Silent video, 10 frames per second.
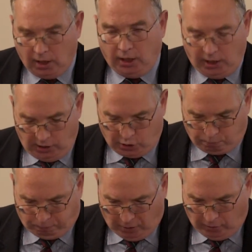He
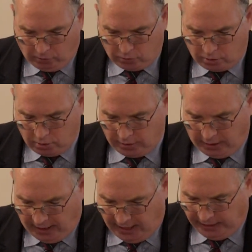spoilt
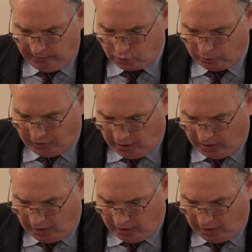the lives of